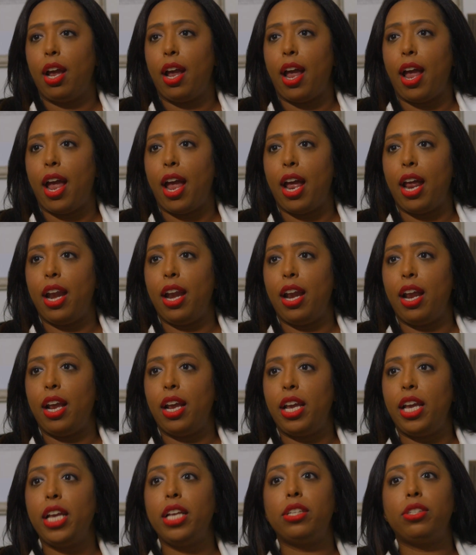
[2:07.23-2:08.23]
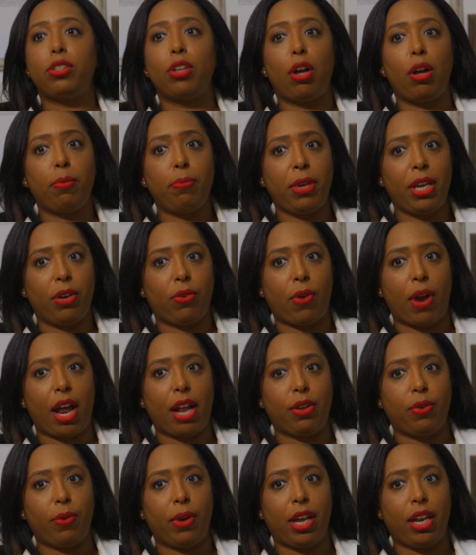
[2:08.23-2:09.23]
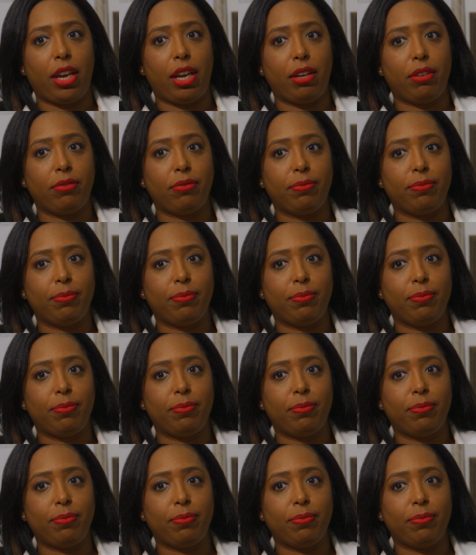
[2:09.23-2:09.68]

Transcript: And he saw me graduating.